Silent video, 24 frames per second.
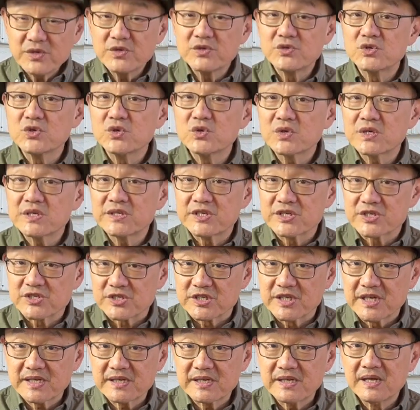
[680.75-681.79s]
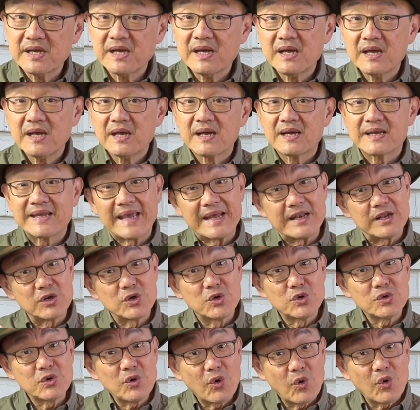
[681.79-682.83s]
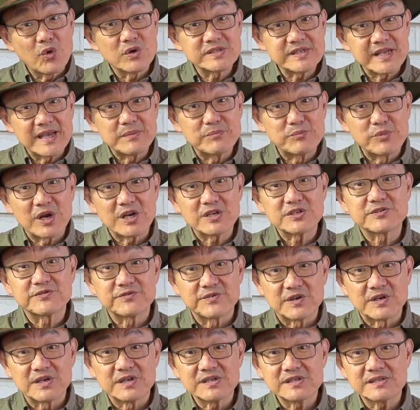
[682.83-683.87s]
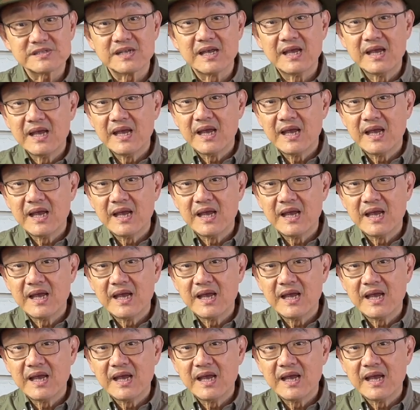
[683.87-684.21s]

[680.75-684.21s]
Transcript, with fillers: do condition it, get a good horsehair brush first